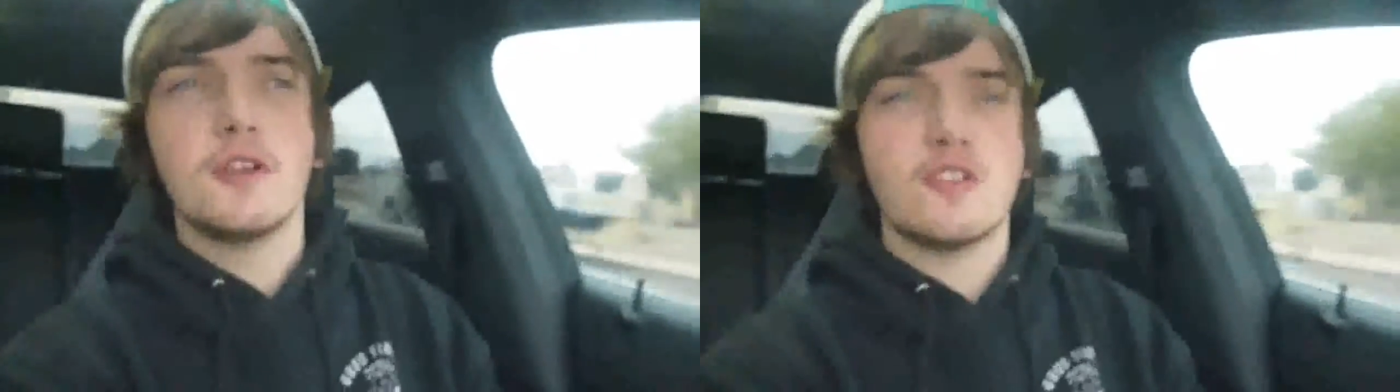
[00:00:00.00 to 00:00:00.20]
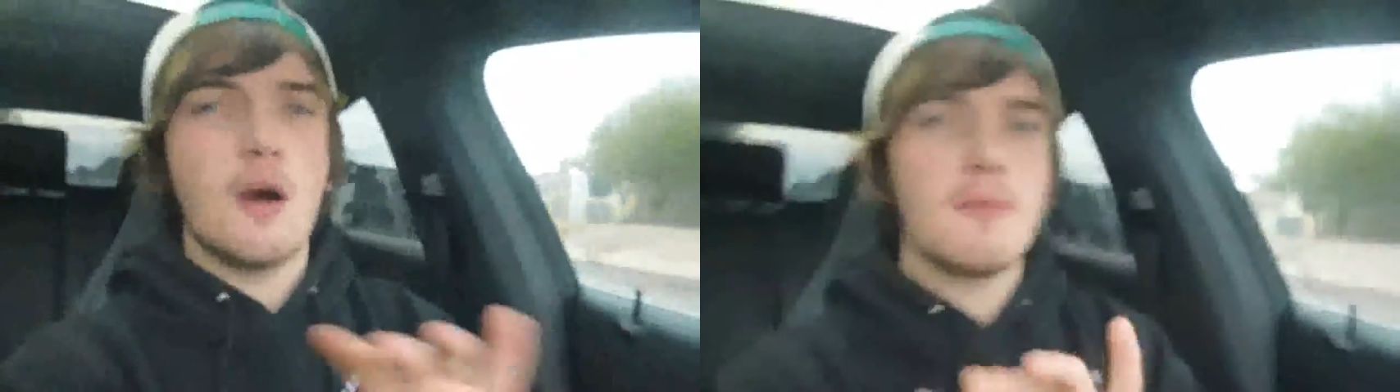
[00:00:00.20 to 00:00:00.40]

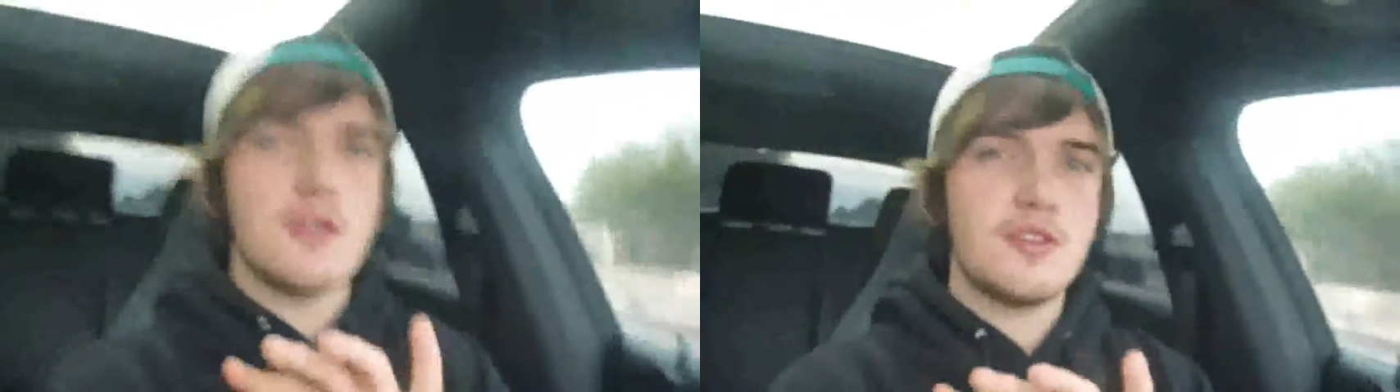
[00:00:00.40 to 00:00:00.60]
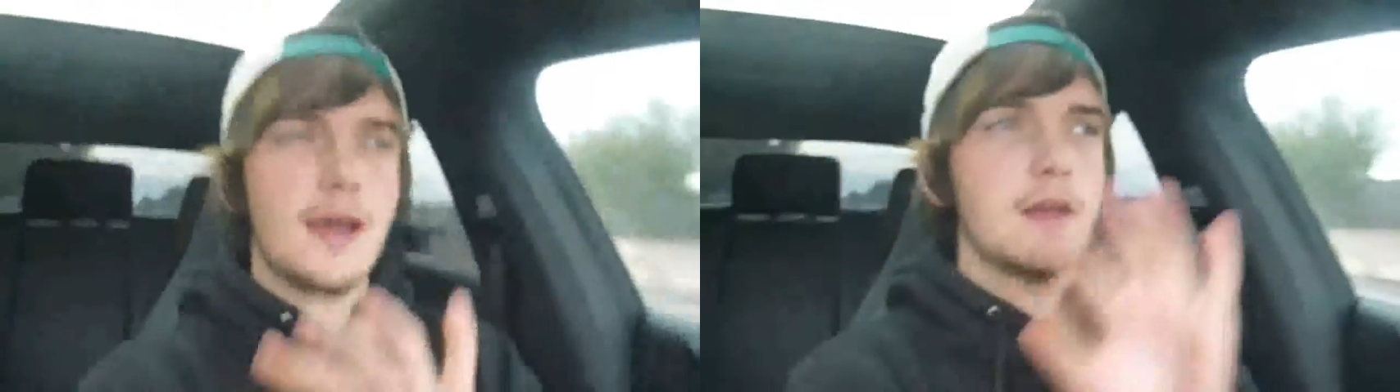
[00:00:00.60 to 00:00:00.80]
so I'm
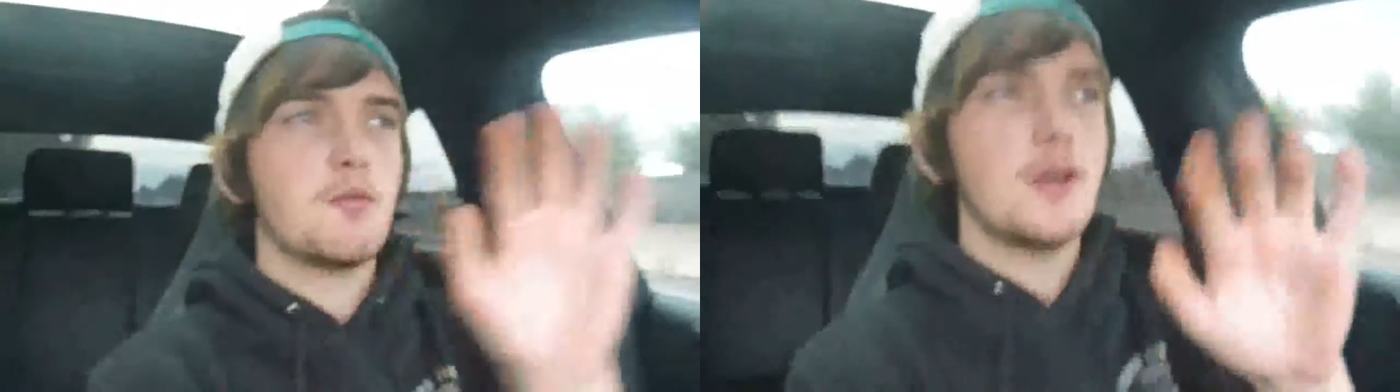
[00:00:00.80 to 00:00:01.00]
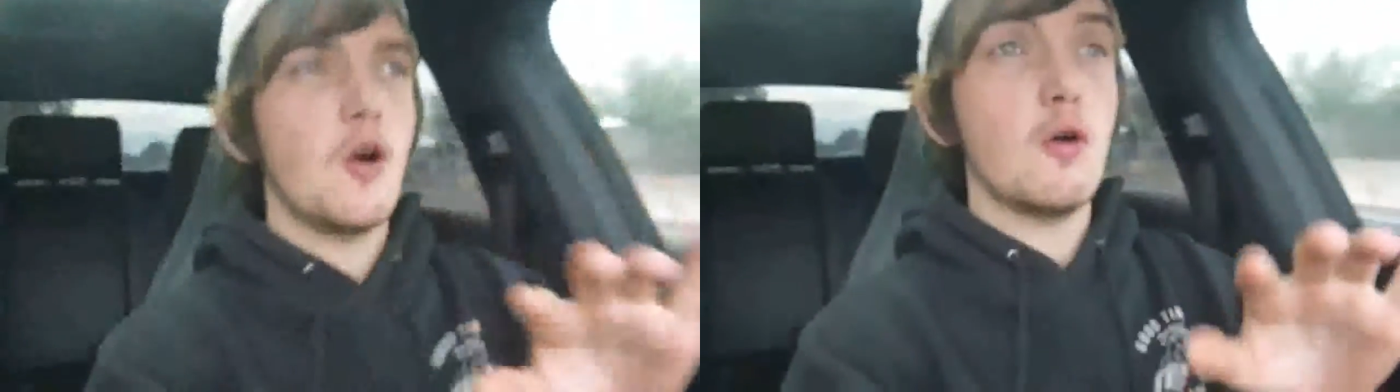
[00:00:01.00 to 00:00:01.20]
gonna try and
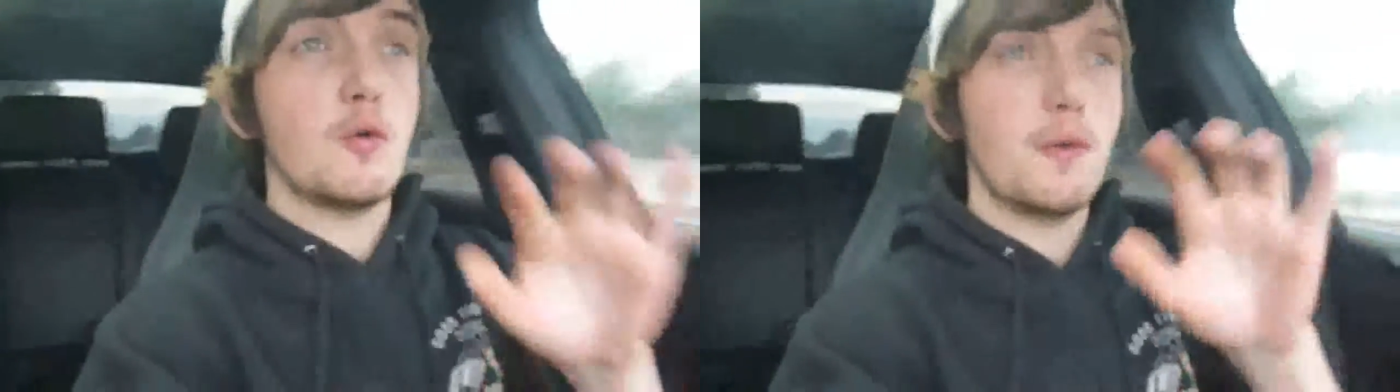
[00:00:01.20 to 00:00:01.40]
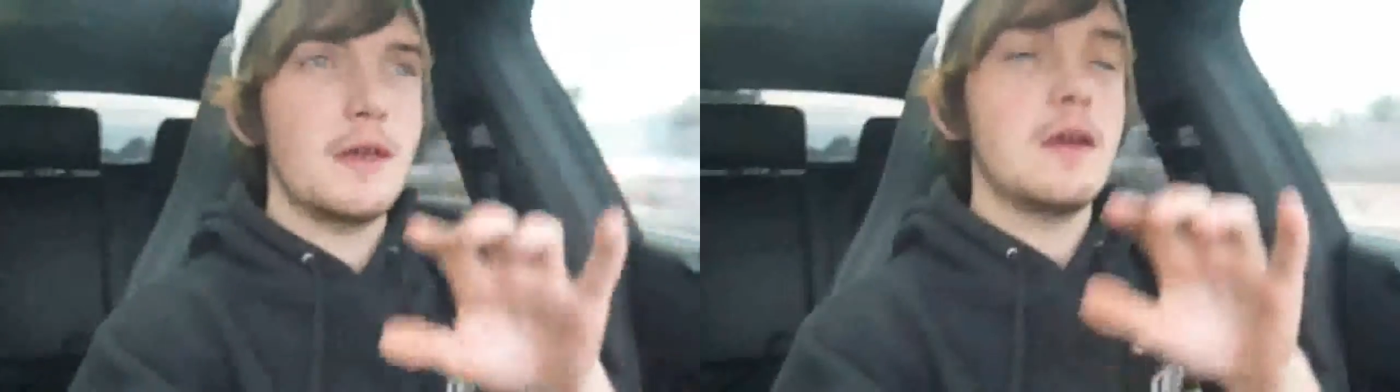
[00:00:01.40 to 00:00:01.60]

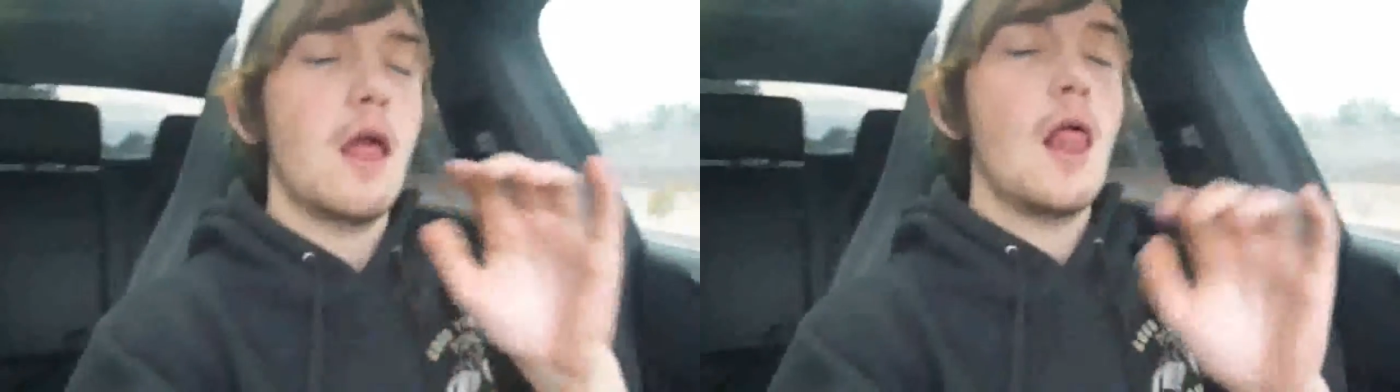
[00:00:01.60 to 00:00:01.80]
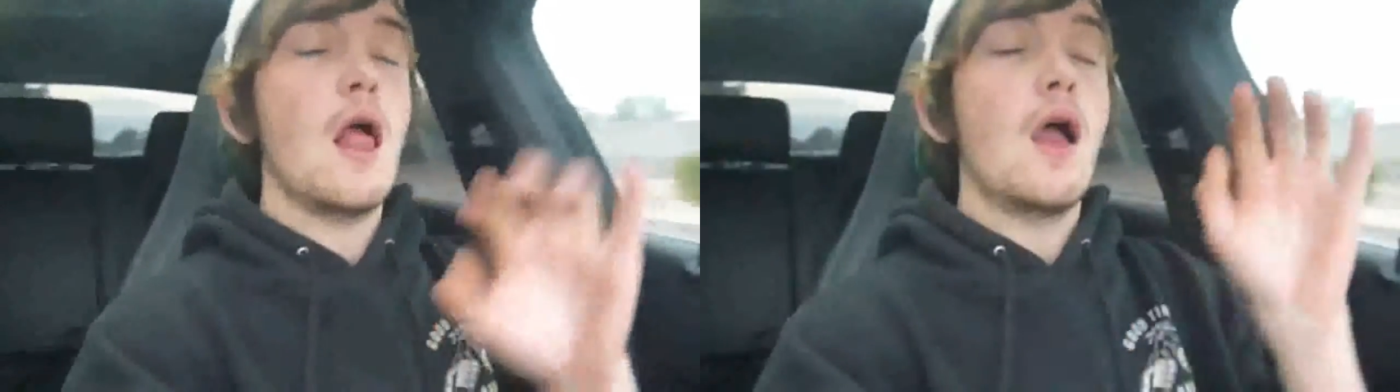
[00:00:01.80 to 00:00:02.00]

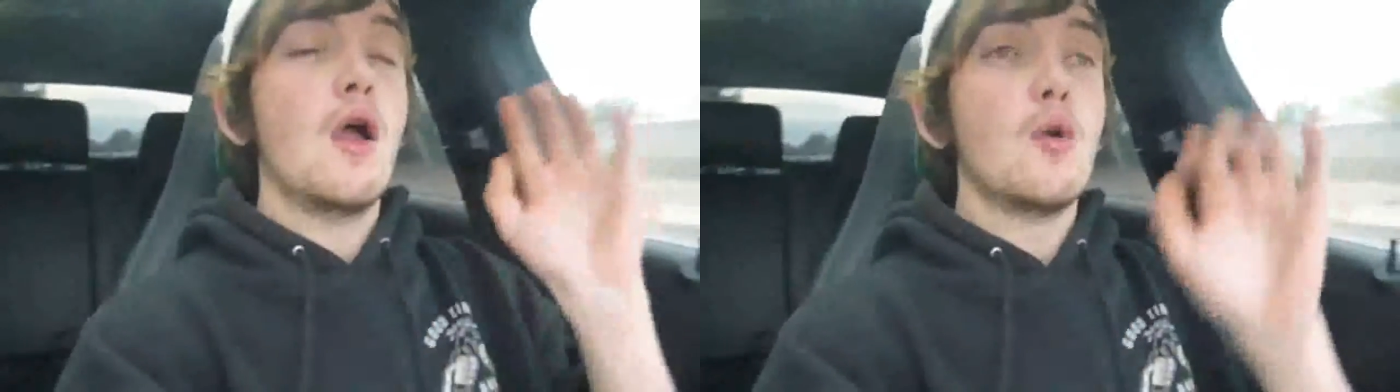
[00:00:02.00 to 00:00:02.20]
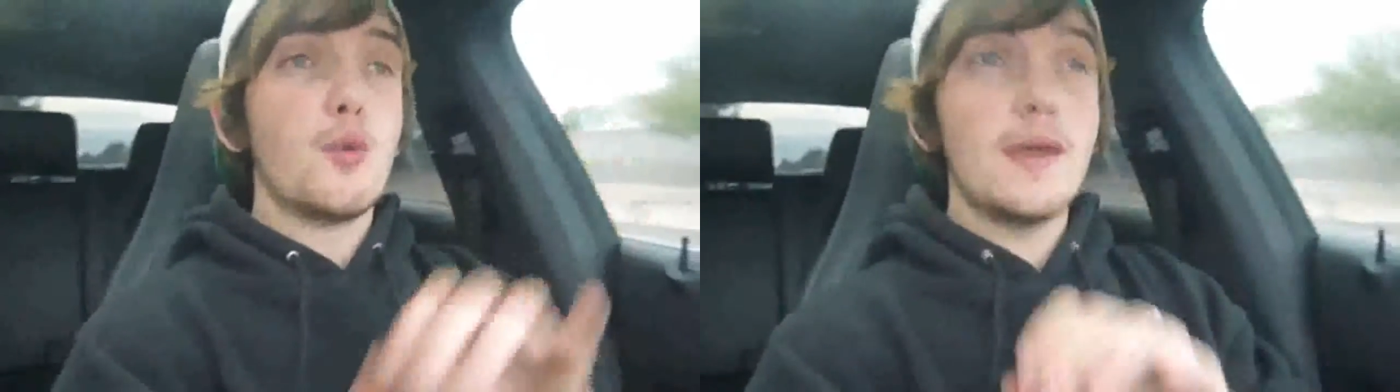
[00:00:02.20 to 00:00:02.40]

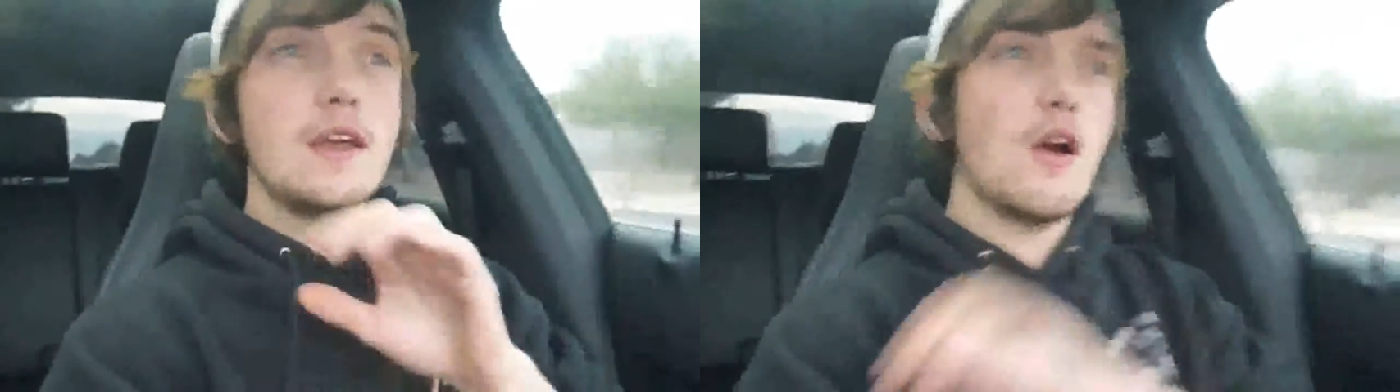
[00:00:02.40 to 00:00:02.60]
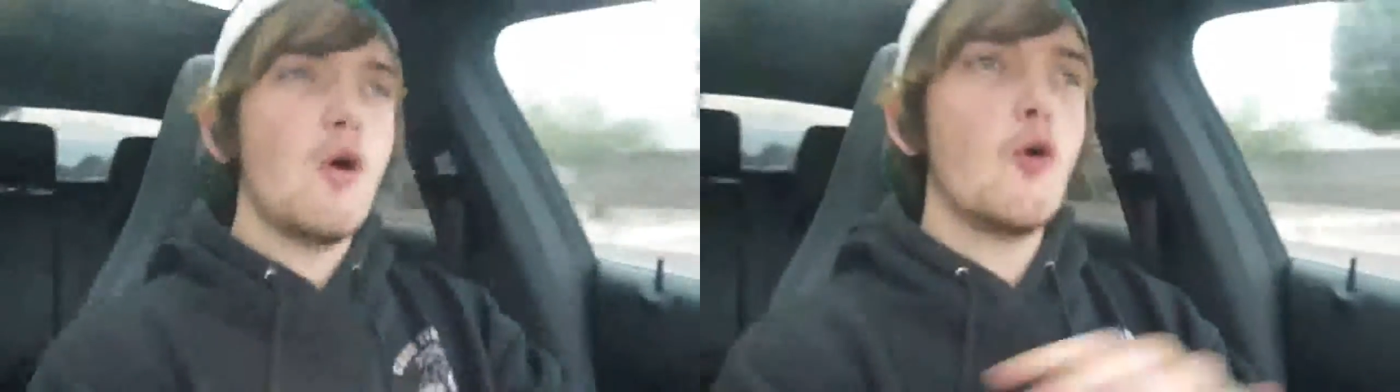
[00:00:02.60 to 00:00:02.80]

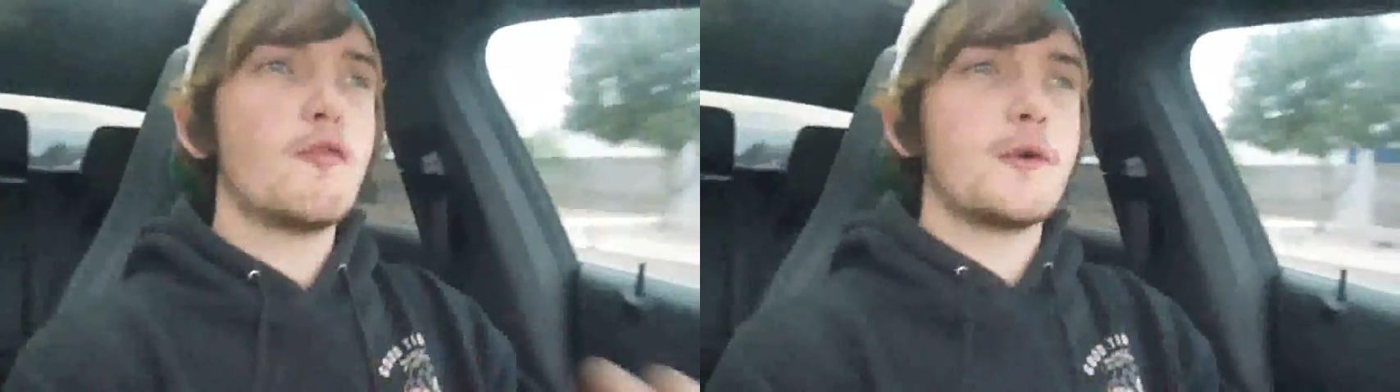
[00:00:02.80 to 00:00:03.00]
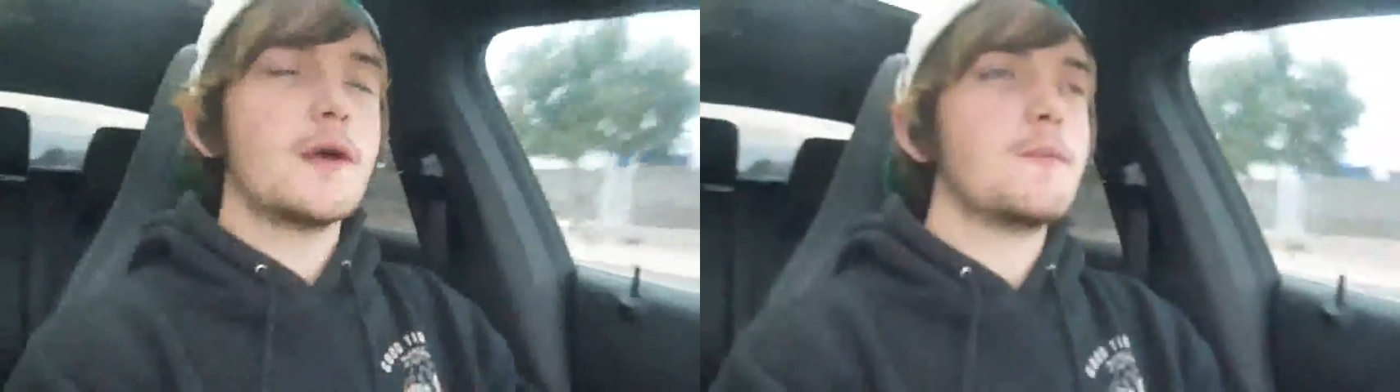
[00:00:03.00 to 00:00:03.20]
re-go
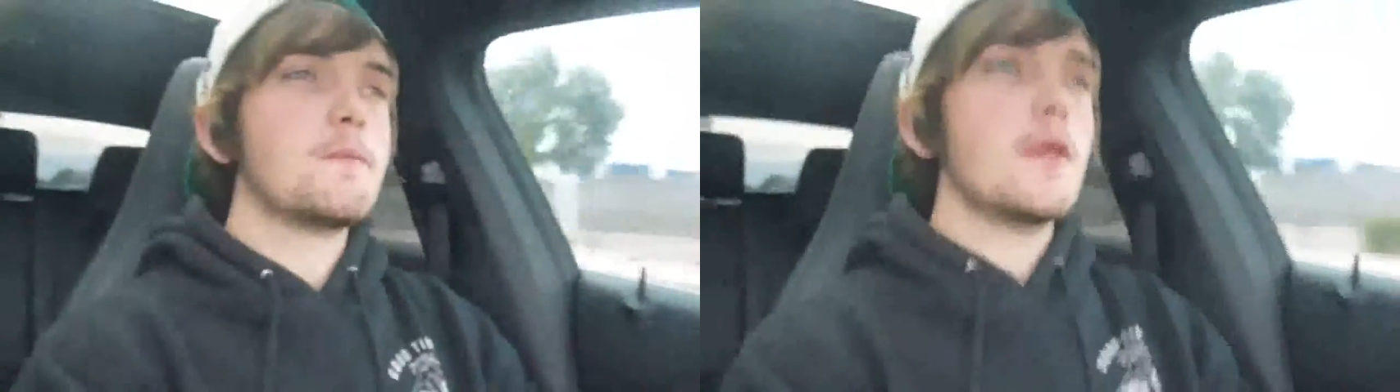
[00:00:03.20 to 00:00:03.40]
over it.